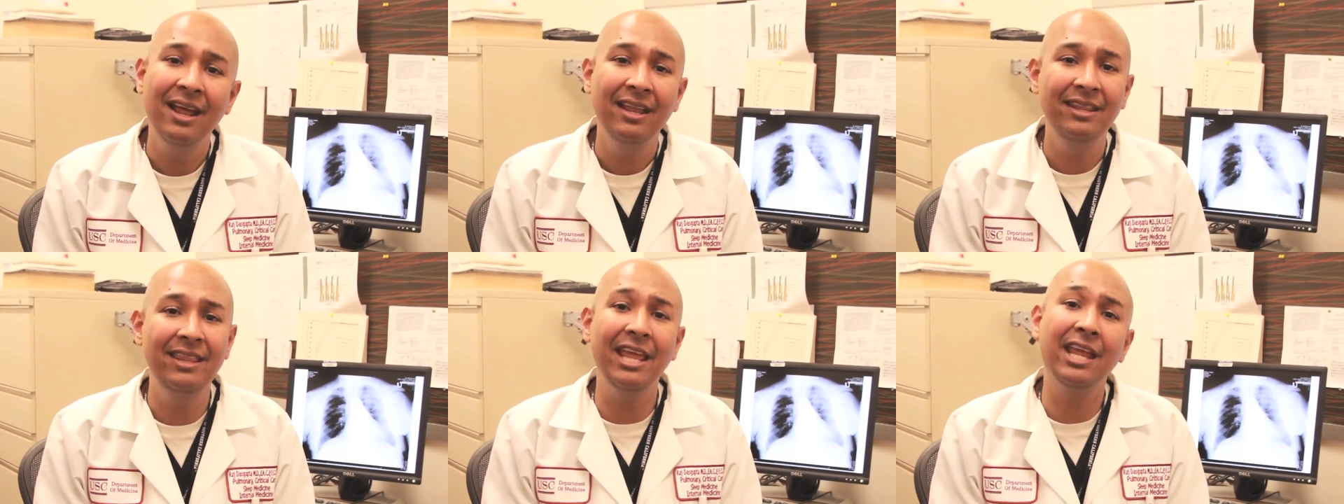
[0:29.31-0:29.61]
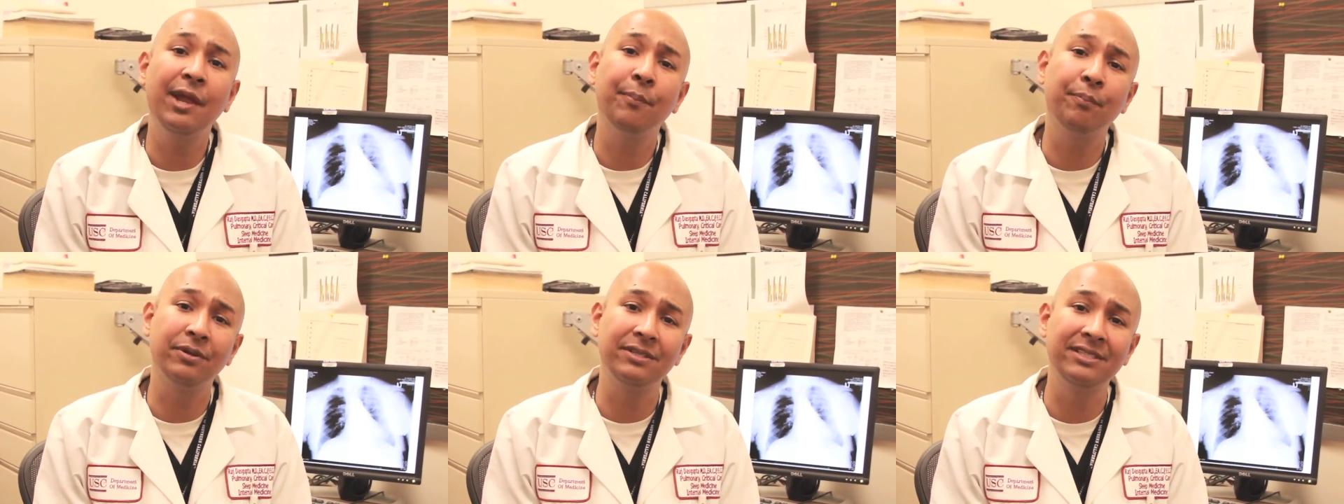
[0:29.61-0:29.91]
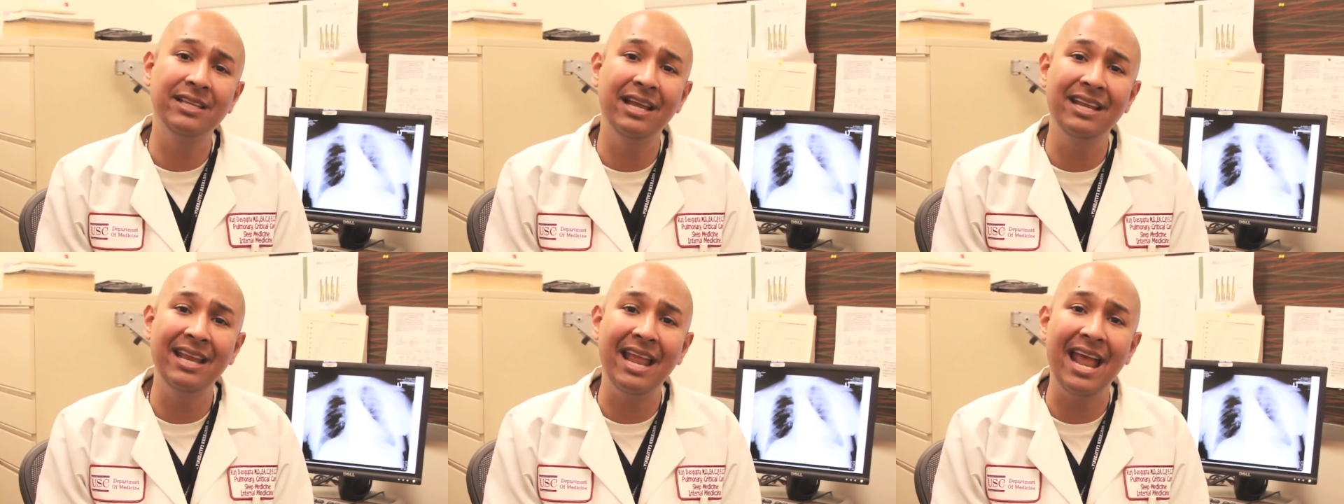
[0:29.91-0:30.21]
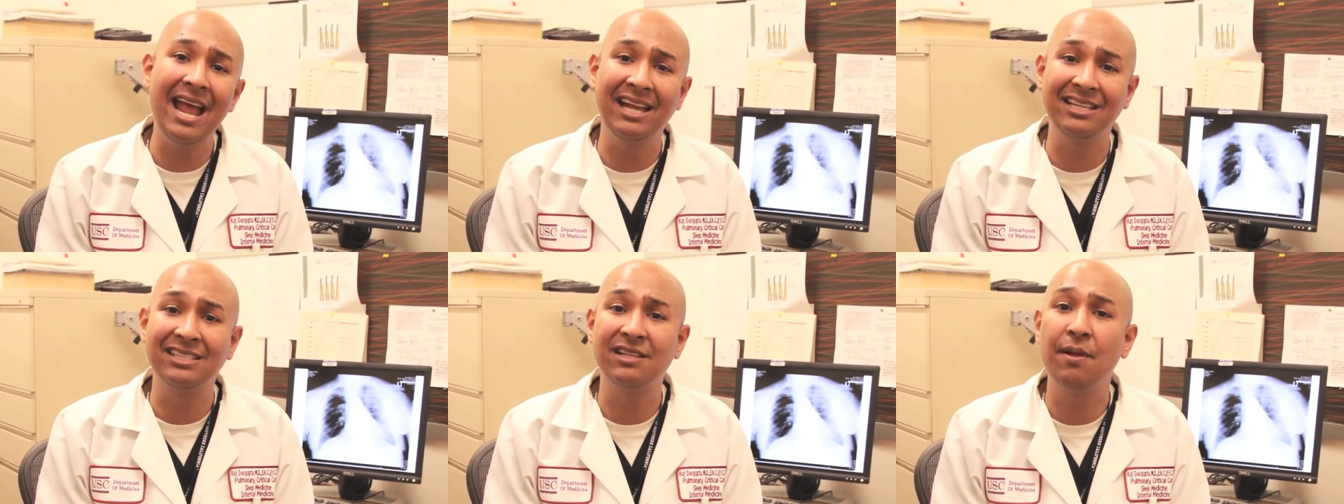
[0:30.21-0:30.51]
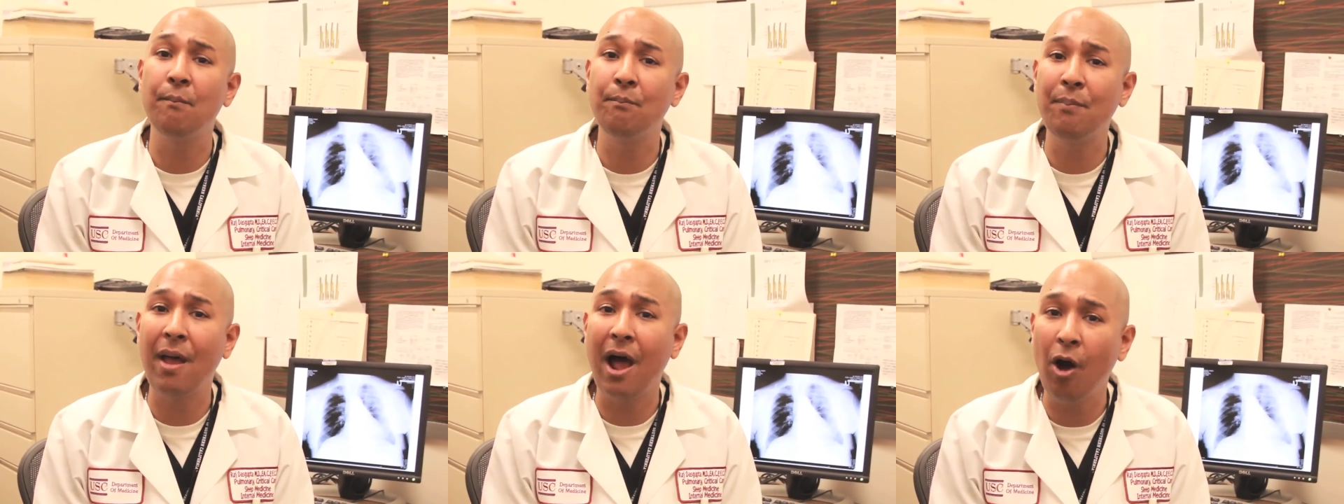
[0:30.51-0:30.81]
They could present as
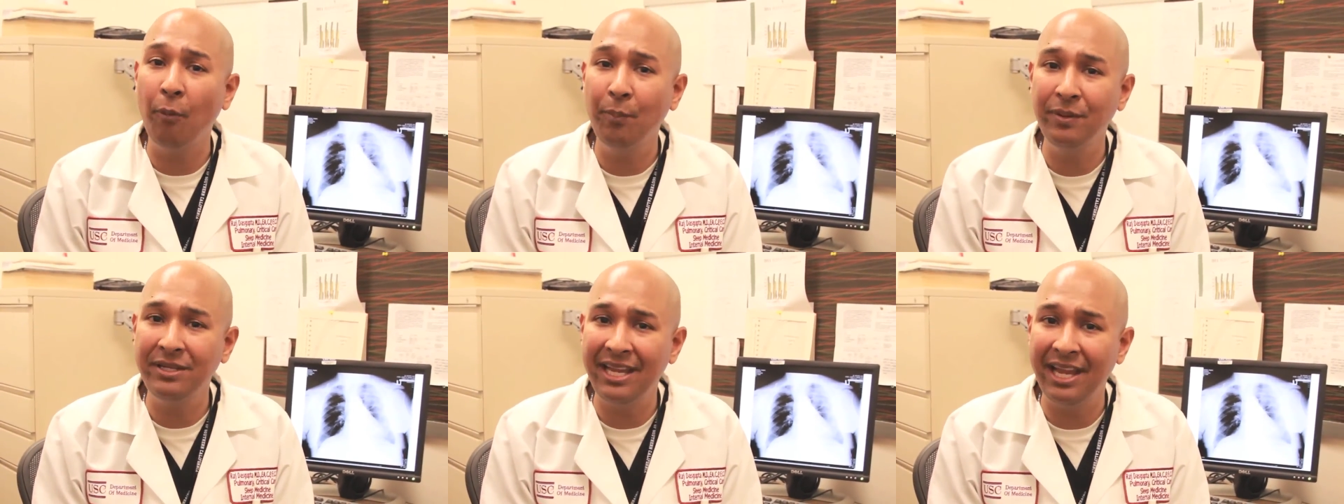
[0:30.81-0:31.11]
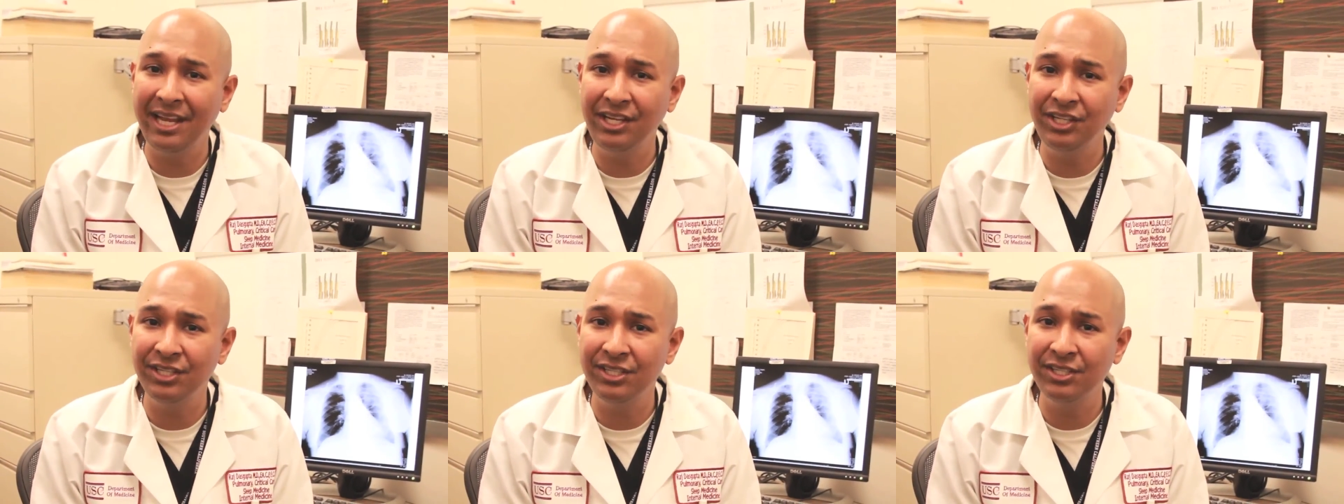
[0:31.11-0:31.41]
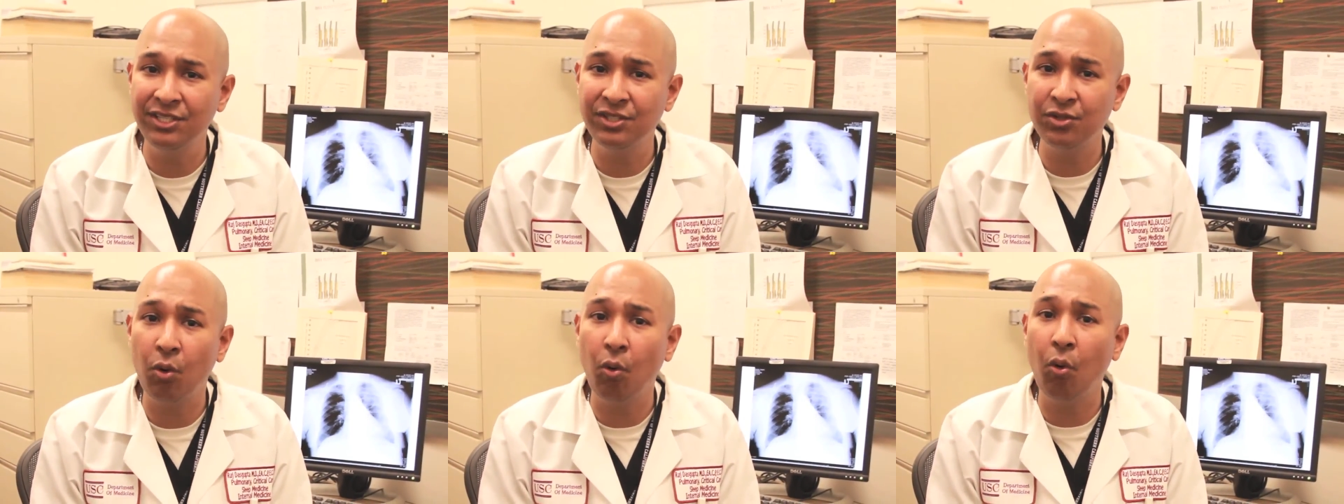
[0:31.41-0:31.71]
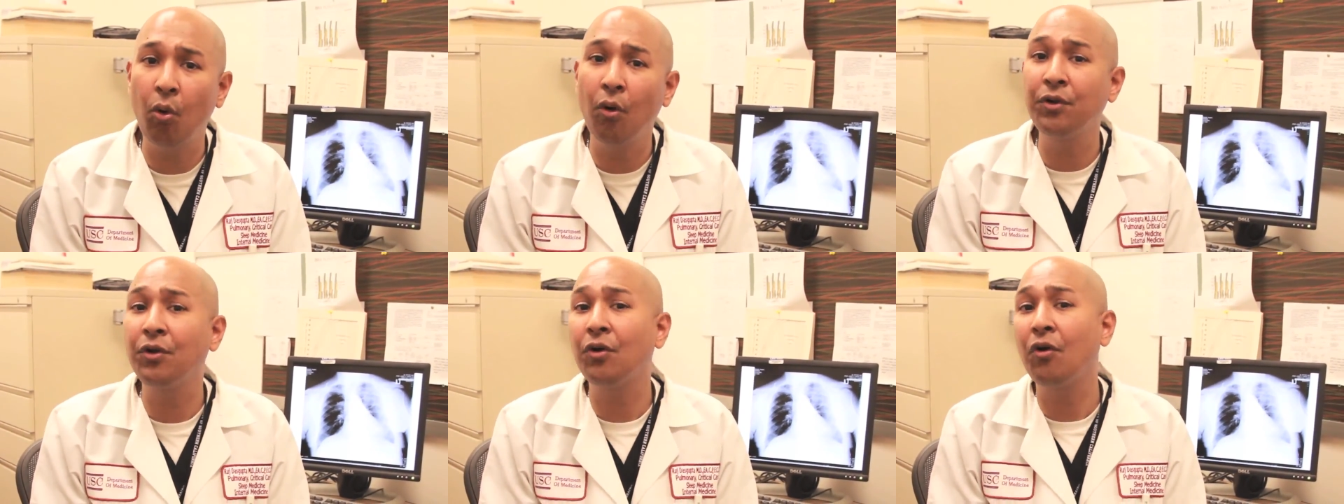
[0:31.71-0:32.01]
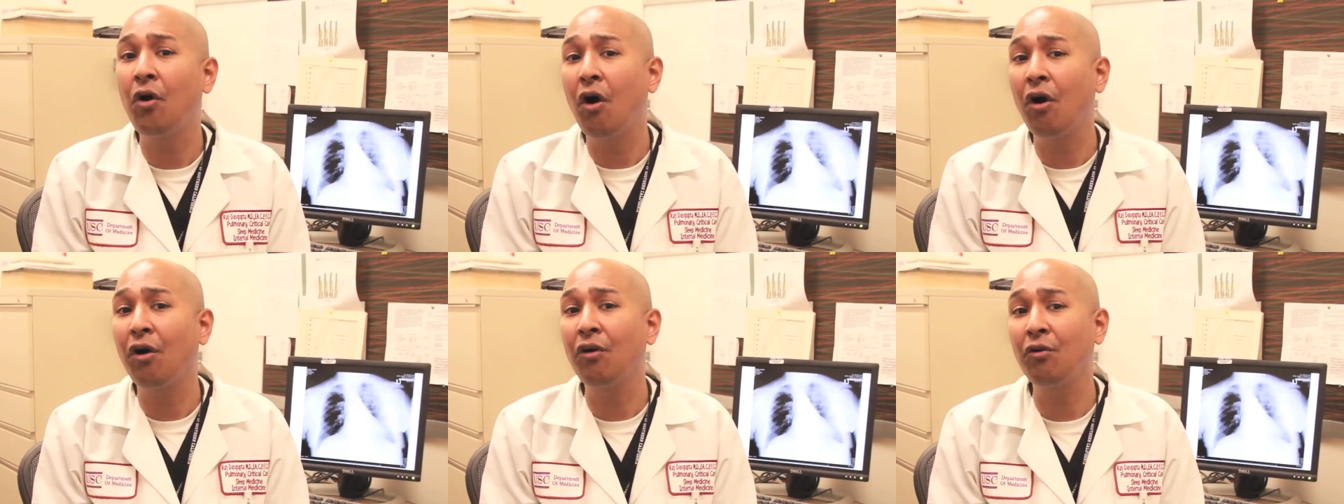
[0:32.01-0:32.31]
palpitations or your
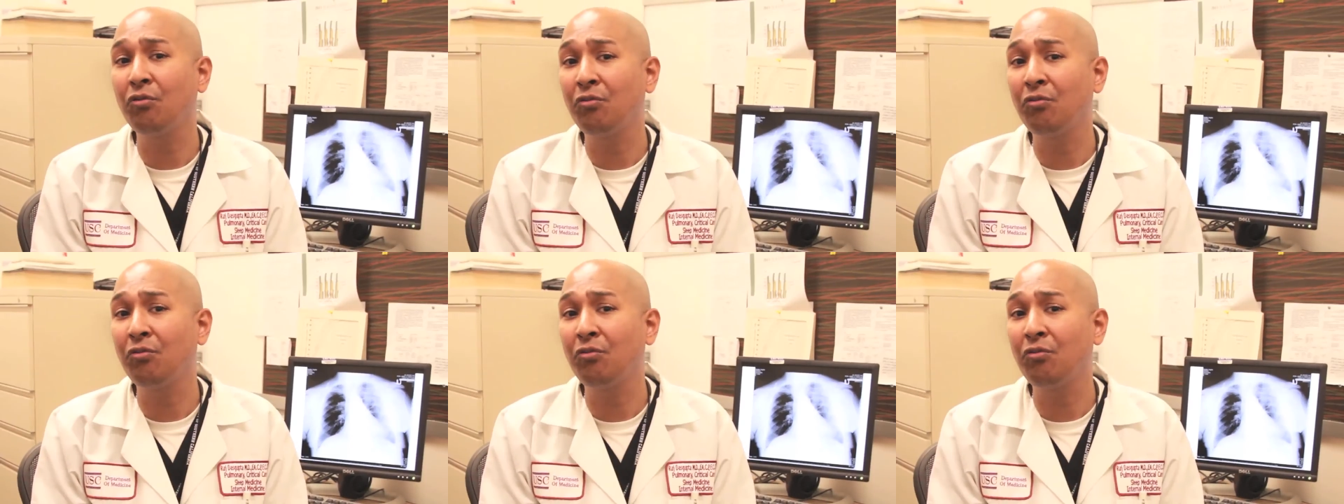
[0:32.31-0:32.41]
heart